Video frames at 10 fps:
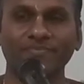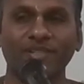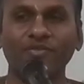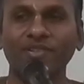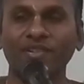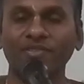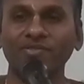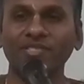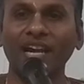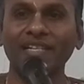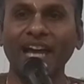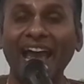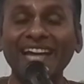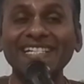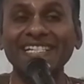You'll start
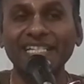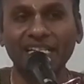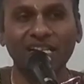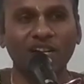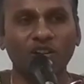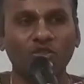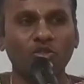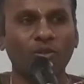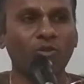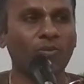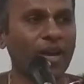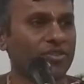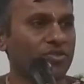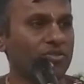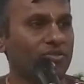hankering to go
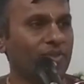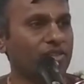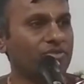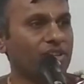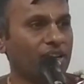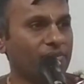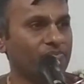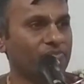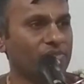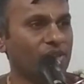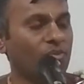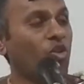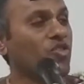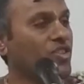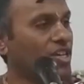back to Vaikuntha. The
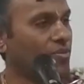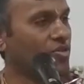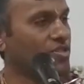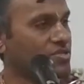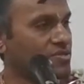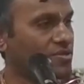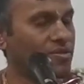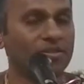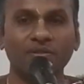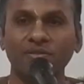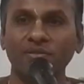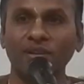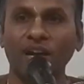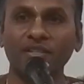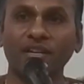more you hear about this
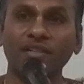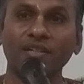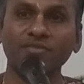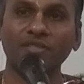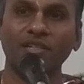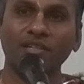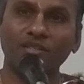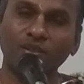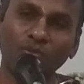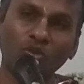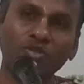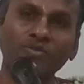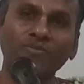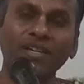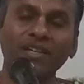acharyas, the more you
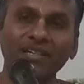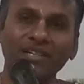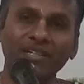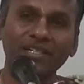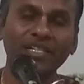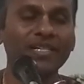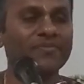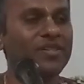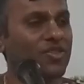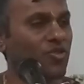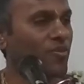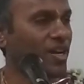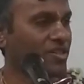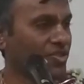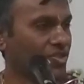will be determined to go
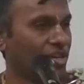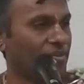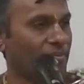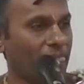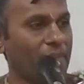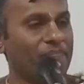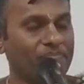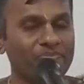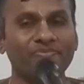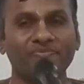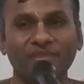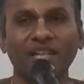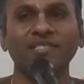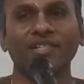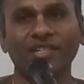back to Krishna.
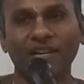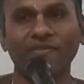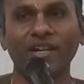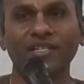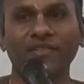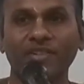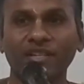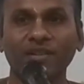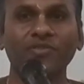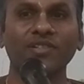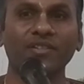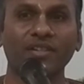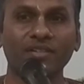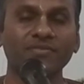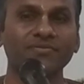That is actually advantage of hearing about the
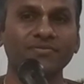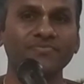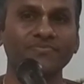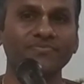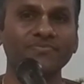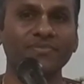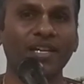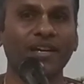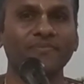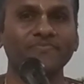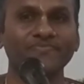acharyas. Yeah.